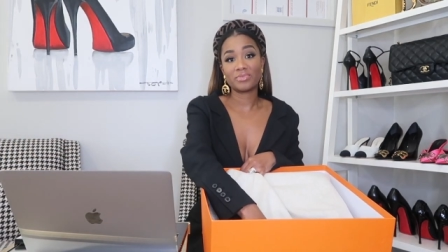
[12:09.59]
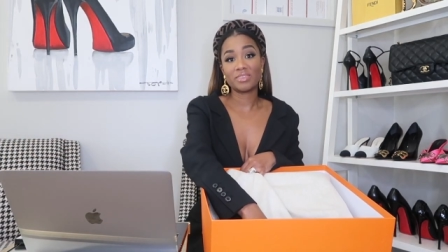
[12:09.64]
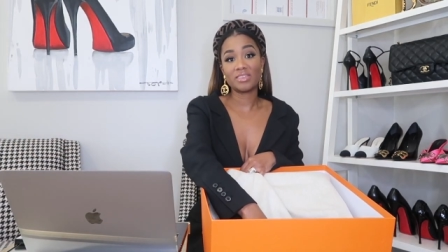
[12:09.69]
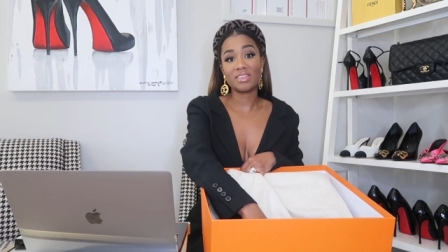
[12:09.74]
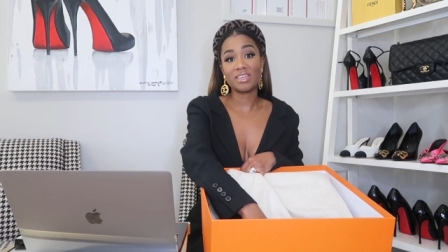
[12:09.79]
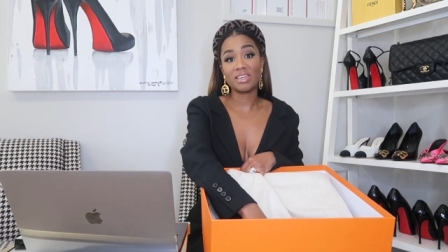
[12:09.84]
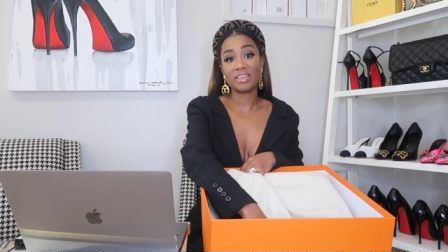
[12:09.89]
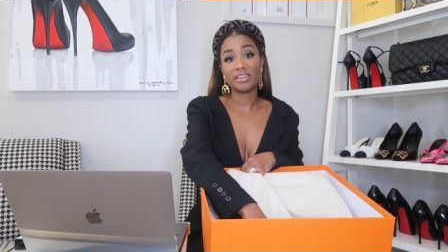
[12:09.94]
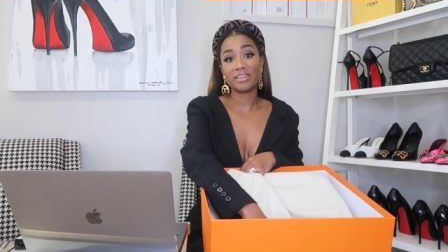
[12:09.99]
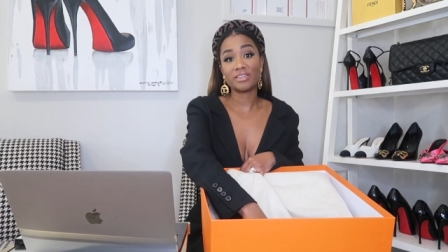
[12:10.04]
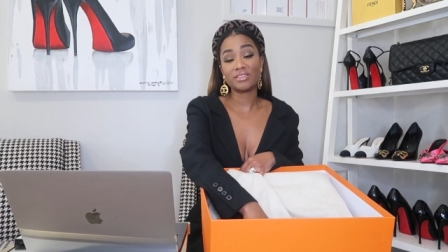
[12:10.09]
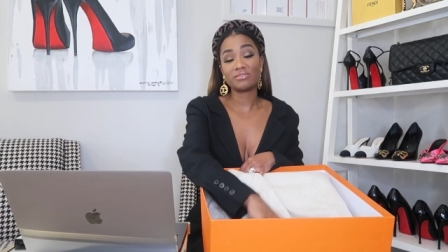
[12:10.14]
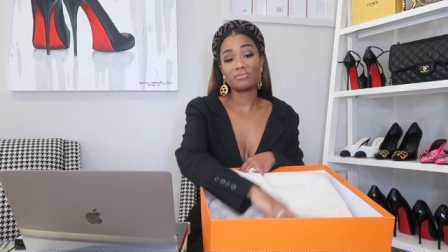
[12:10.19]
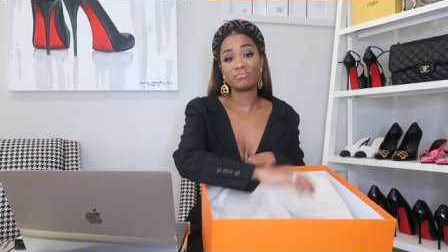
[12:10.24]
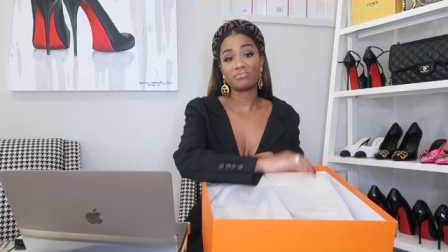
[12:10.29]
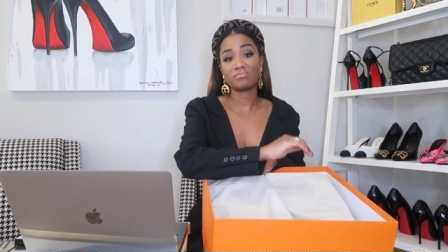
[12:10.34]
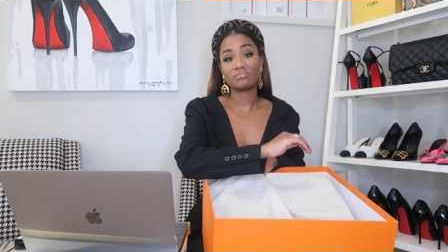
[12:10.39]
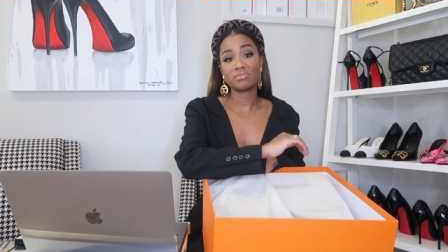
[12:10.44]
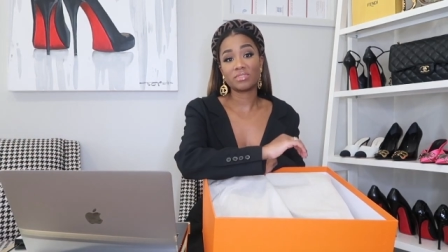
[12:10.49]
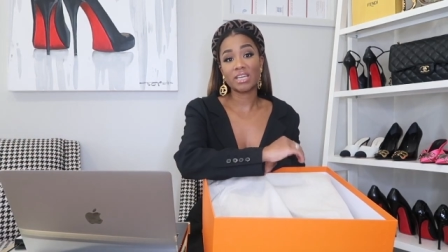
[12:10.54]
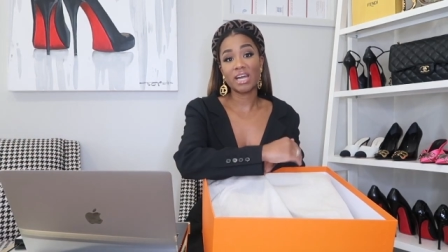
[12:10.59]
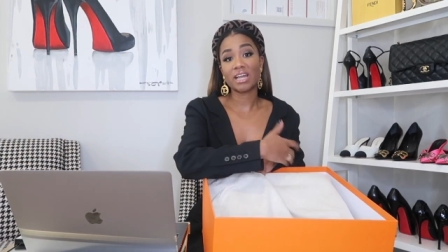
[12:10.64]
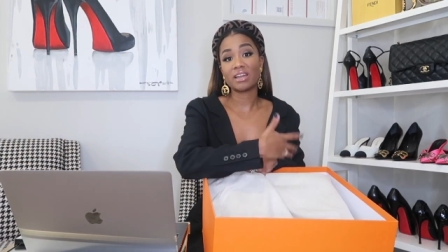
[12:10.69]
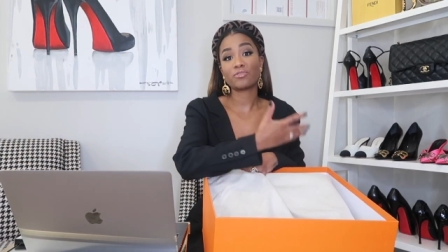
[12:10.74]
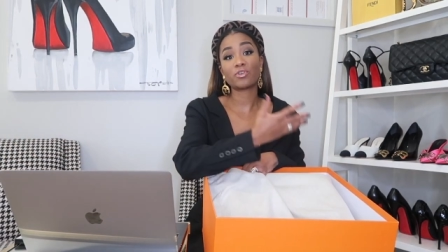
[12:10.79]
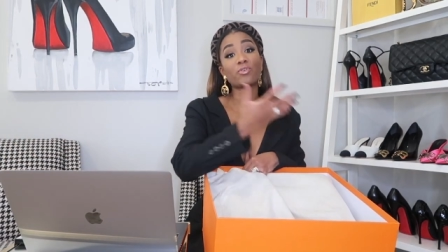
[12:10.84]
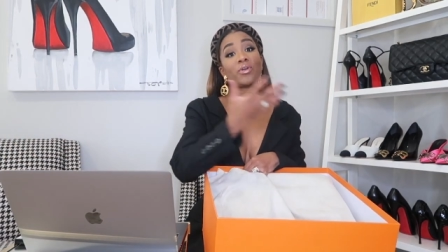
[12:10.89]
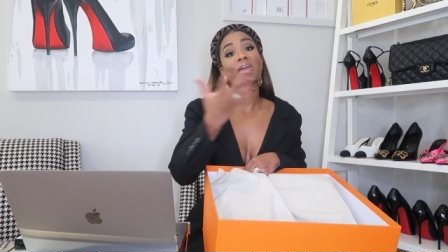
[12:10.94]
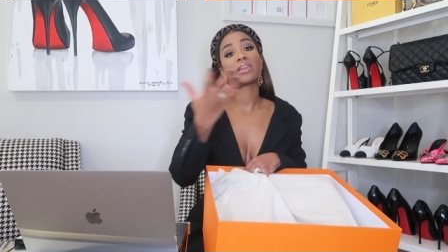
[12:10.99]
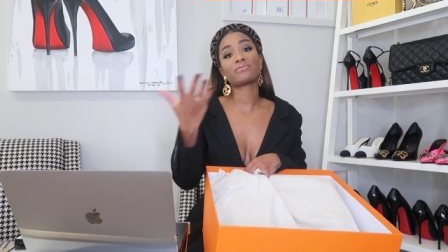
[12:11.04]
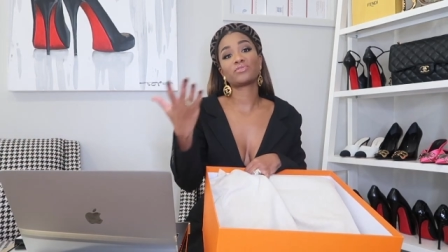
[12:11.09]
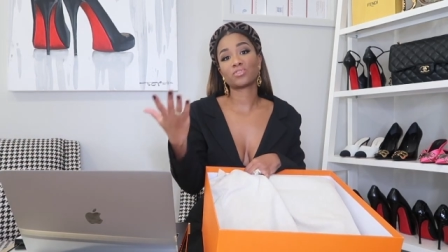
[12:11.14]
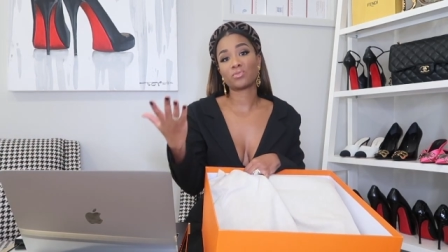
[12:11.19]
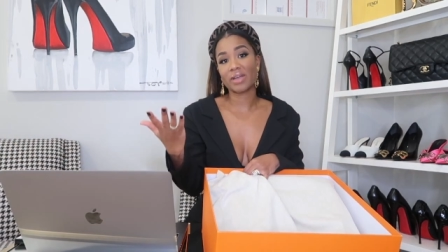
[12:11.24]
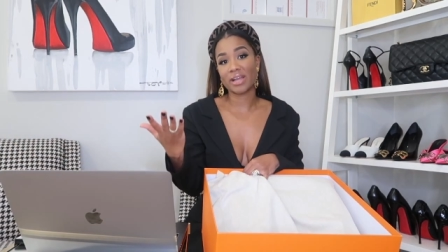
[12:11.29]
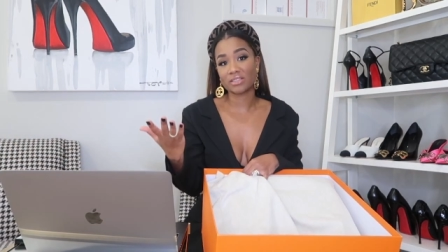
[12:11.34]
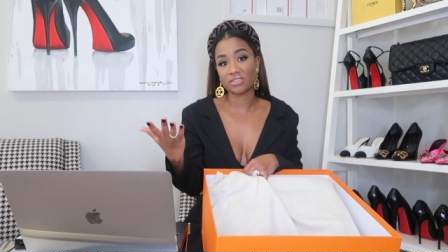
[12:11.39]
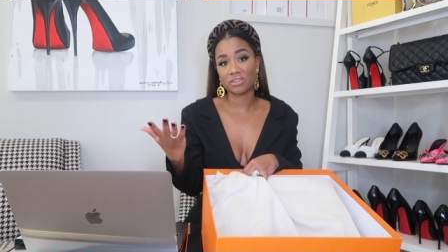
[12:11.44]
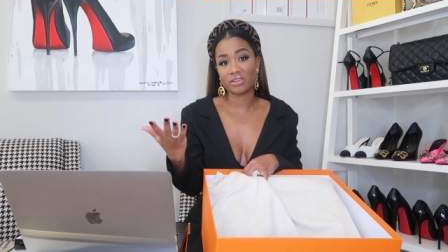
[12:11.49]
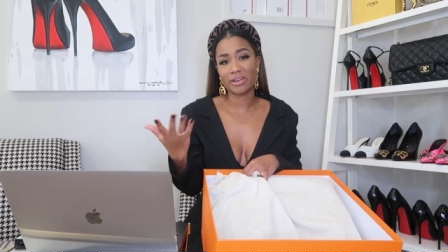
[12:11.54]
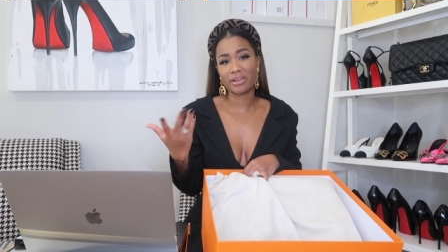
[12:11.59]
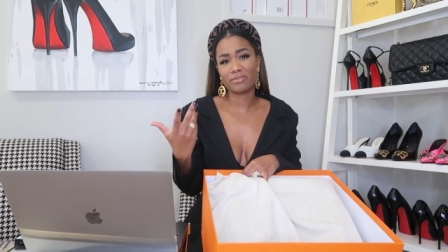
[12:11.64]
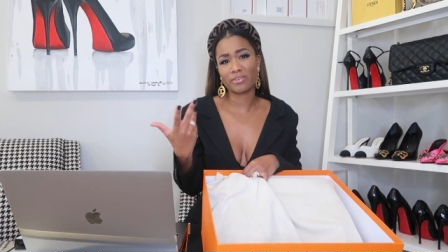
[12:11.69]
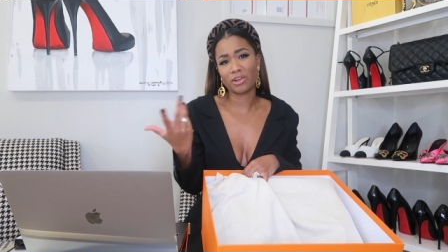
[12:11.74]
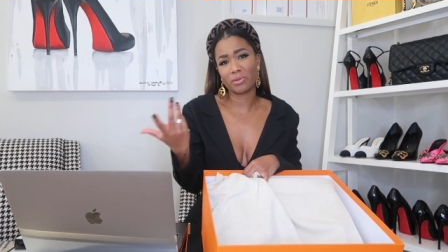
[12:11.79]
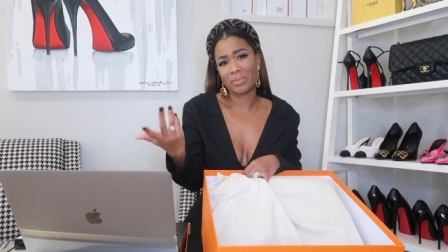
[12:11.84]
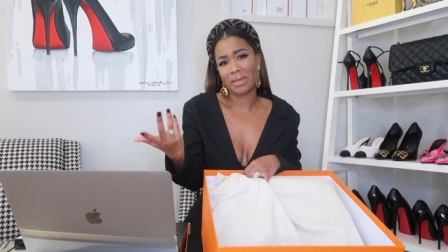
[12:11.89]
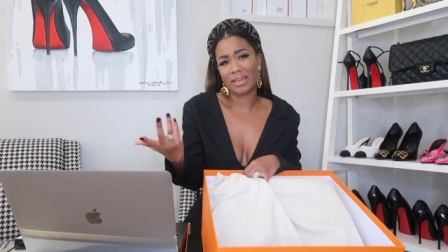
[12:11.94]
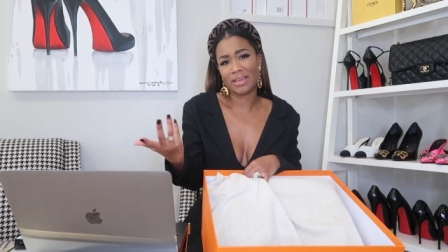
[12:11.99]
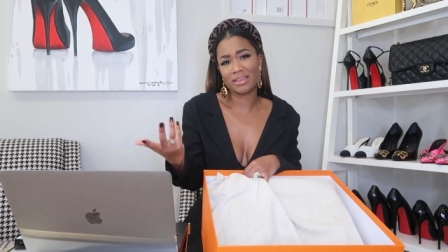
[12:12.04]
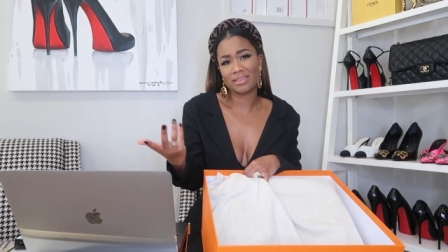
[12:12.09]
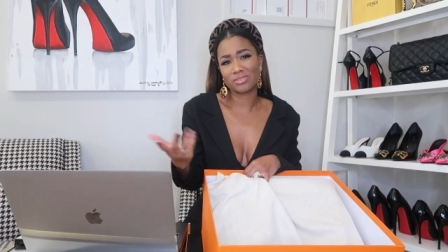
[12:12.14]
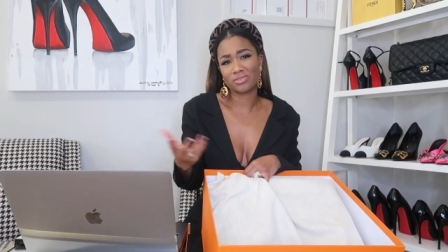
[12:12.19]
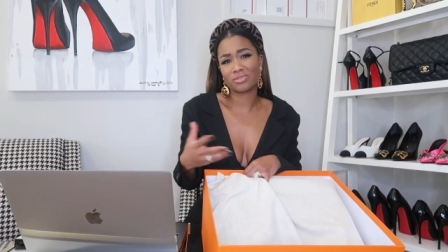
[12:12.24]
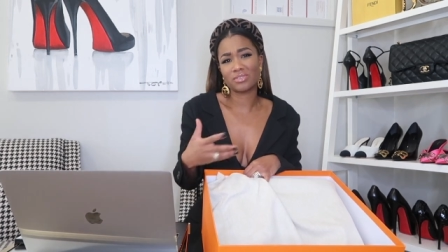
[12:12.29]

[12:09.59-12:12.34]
the kind of creative director of Hermes,